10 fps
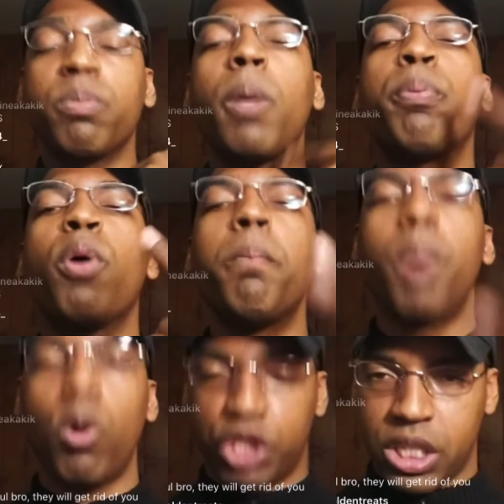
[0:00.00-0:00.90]
the
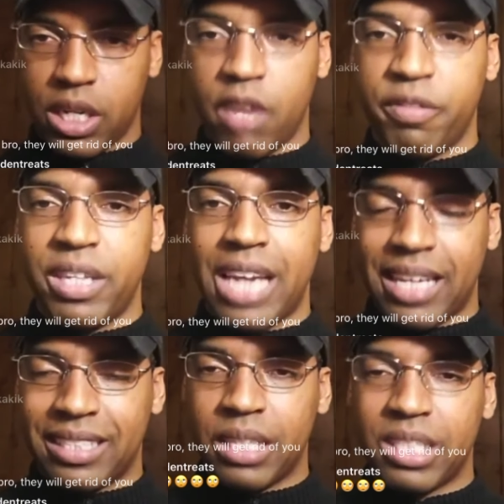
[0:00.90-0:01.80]
promotion of the
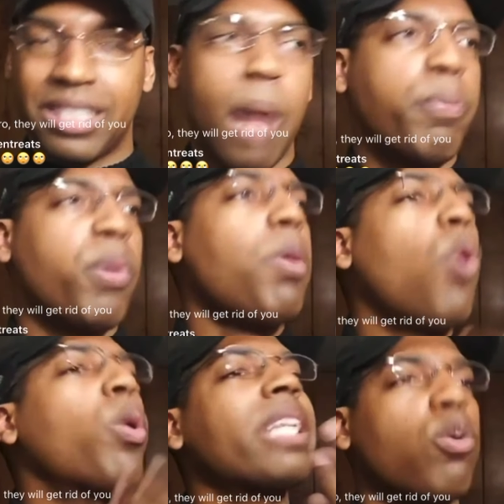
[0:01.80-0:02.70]
nonsense. Stop
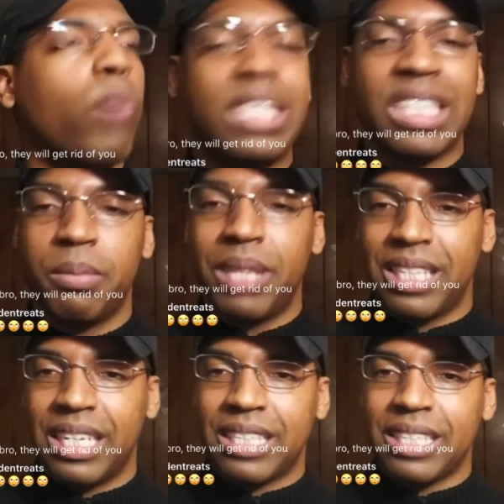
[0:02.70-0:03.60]
promoting that racism
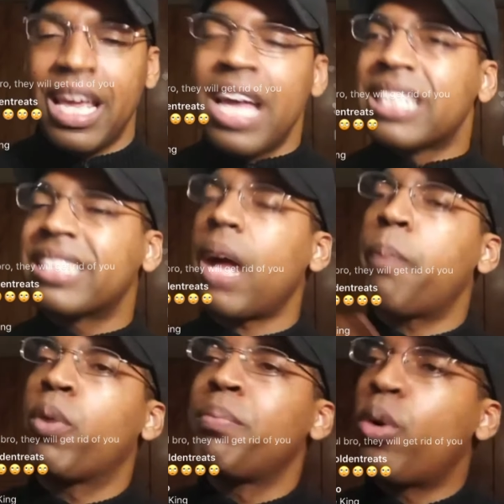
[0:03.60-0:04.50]
doesn't exist.
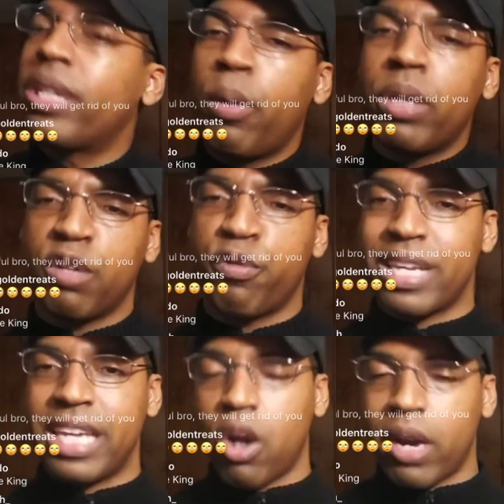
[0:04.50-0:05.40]
Stop promoting that we should
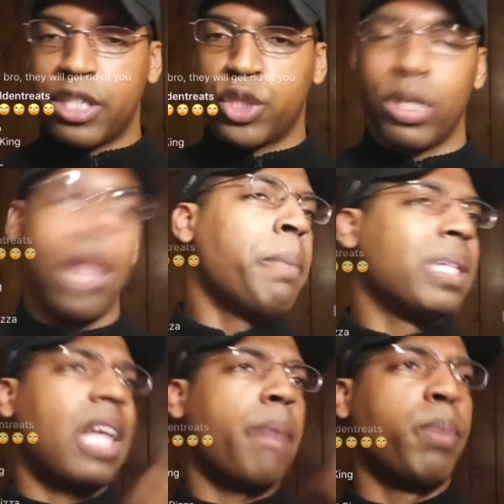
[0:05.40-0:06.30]
forget our history.
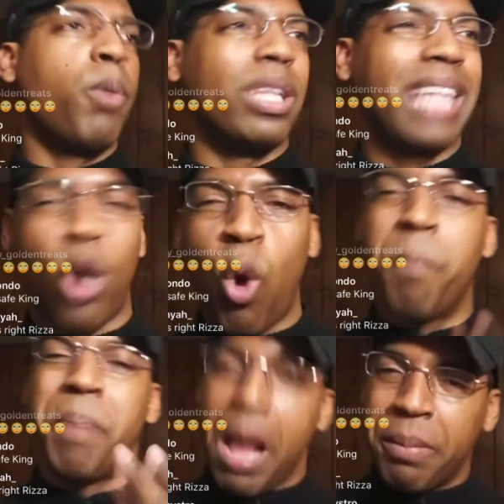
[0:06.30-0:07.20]
Stop promoting that
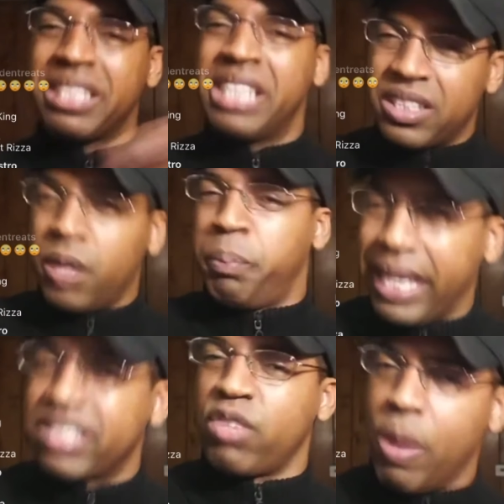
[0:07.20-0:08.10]
Obama took the
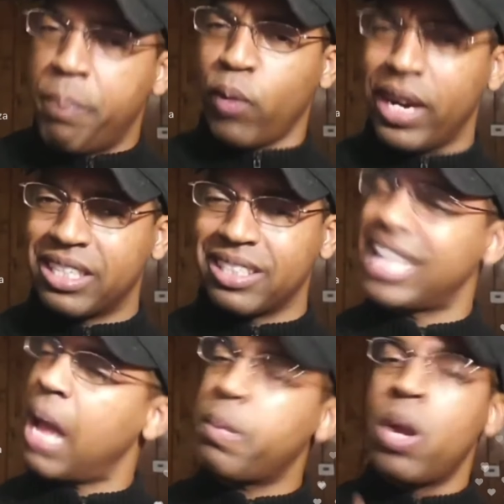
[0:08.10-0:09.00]
place of reparations.
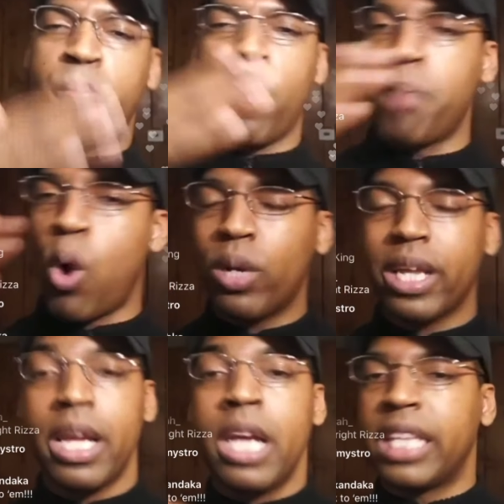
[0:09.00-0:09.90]
Stop
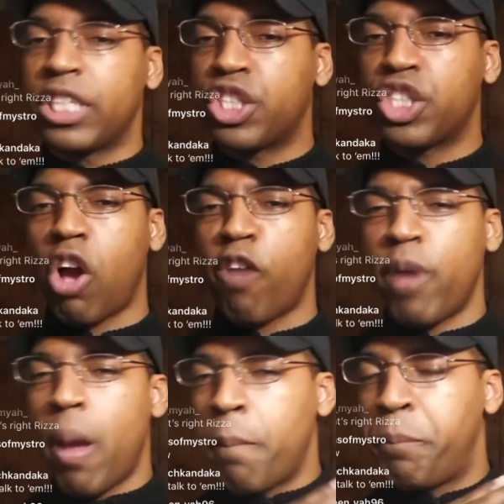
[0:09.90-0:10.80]
promoting this
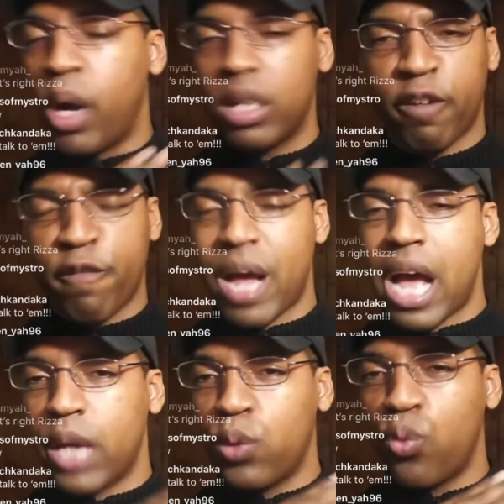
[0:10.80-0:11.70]
soft,
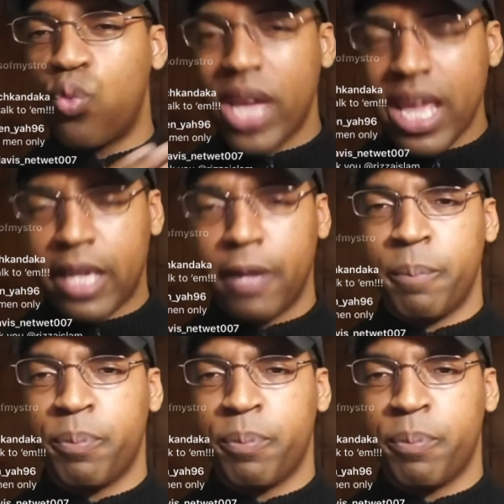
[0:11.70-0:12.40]
punctified, weak,